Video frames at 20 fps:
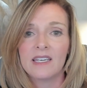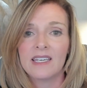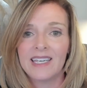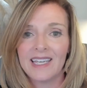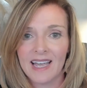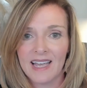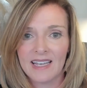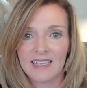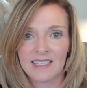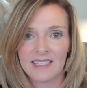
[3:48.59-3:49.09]

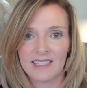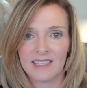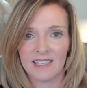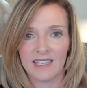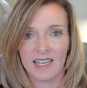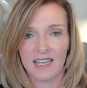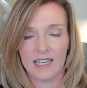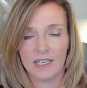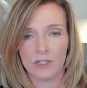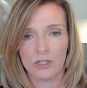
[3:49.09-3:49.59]
Yes,
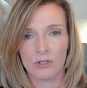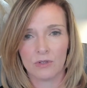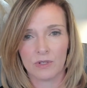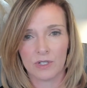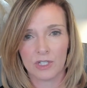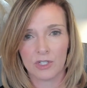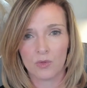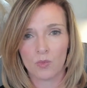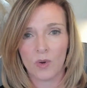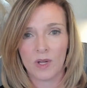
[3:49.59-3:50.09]
the answer
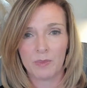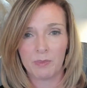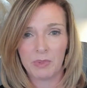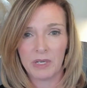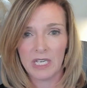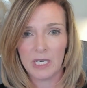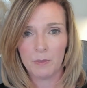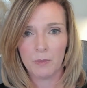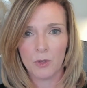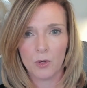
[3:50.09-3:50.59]
is when
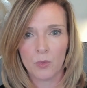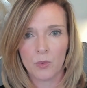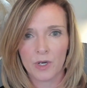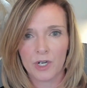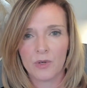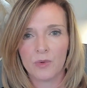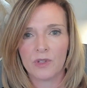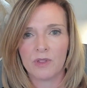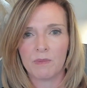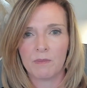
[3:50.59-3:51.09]
people
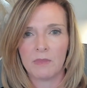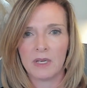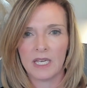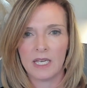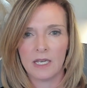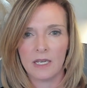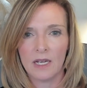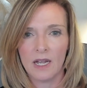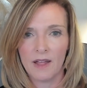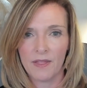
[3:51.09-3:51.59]
work with
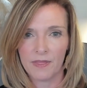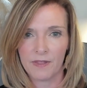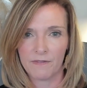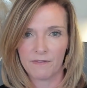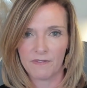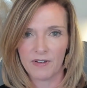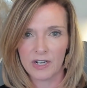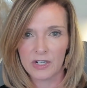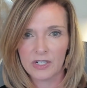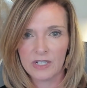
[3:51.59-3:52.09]
me, the
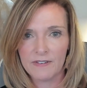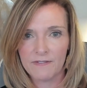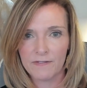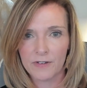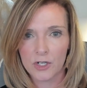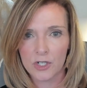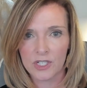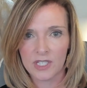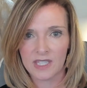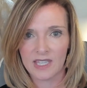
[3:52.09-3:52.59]
very
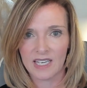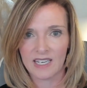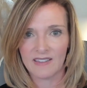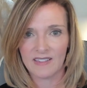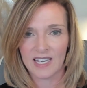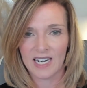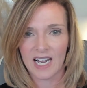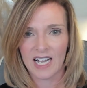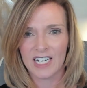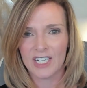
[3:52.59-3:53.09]
first
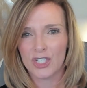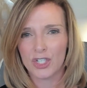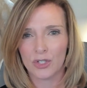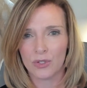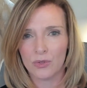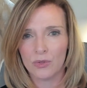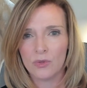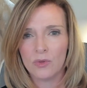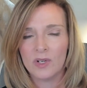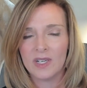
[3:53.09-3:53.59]
thing that I
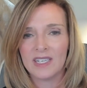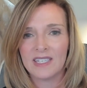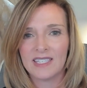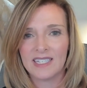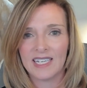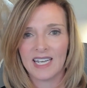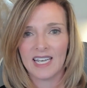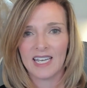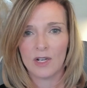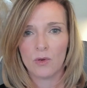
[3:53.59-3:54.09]
do
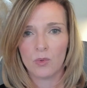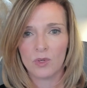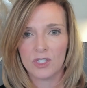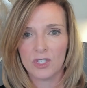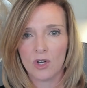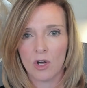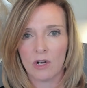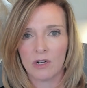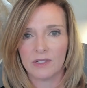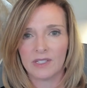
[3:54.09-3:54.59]
is take
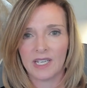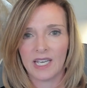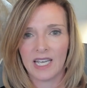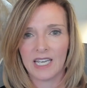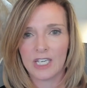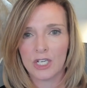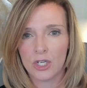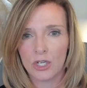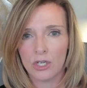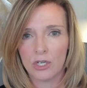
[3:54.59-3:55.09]
what's called
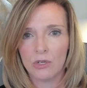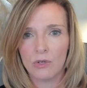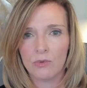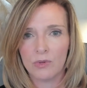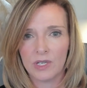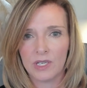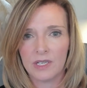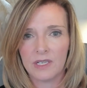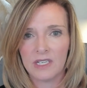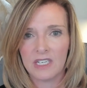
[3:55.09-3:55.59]
a
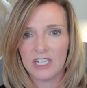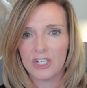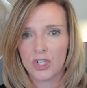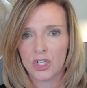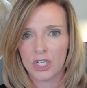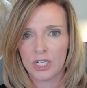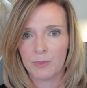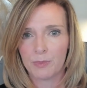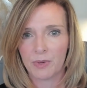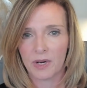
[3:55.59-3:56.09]

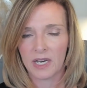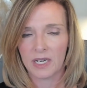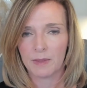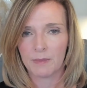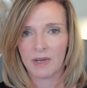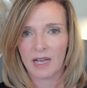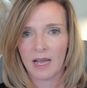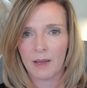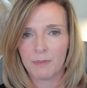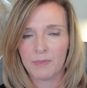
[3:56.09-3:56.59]
QEEG
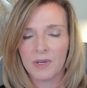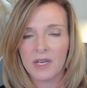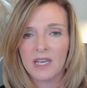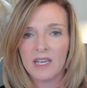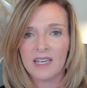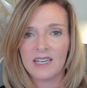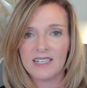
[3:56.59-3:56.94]
brain map.